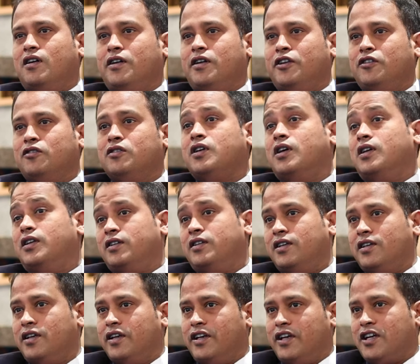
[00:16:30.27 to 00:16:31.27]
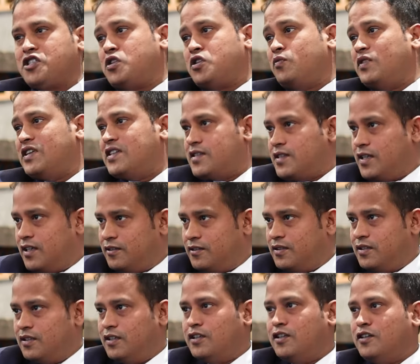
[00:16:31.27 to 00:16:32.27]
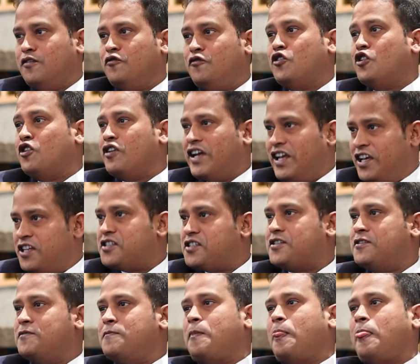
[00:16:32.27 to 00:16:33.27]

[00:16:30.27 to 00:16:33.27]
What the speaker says: you know, culinary extravaganza for our guests,